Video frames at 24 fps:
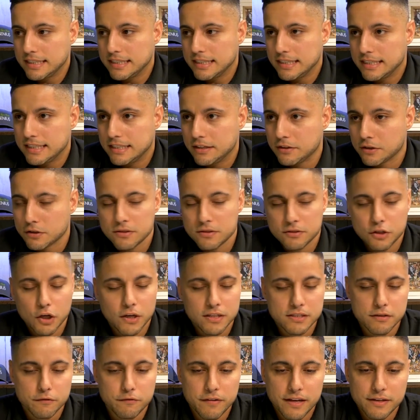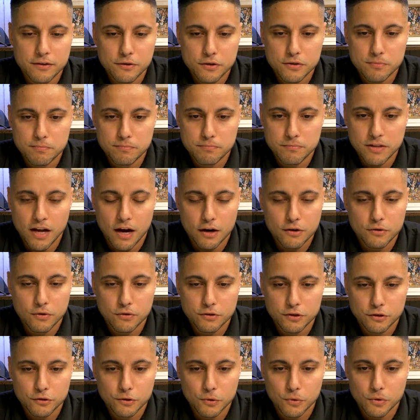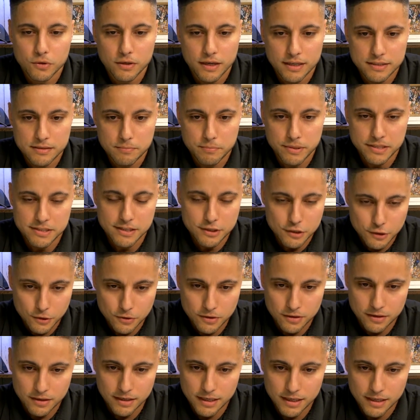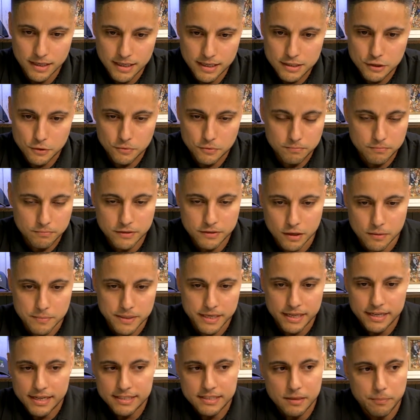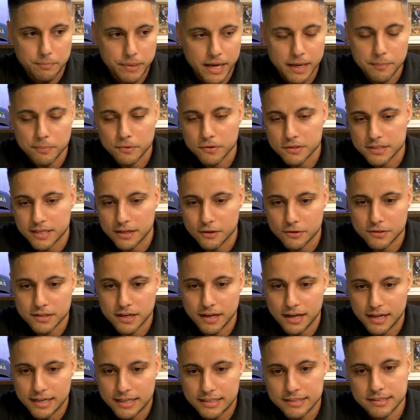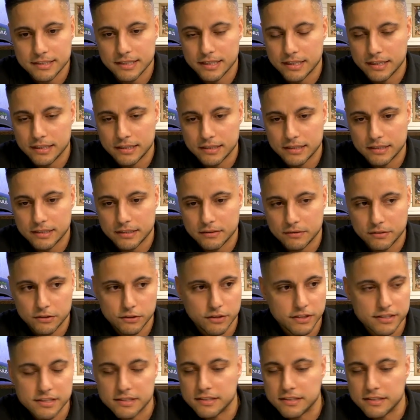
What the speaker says: you know, there's tons of vendors knocking on your door as a business owner. So coming in as a paper sales guy, it's like, this is the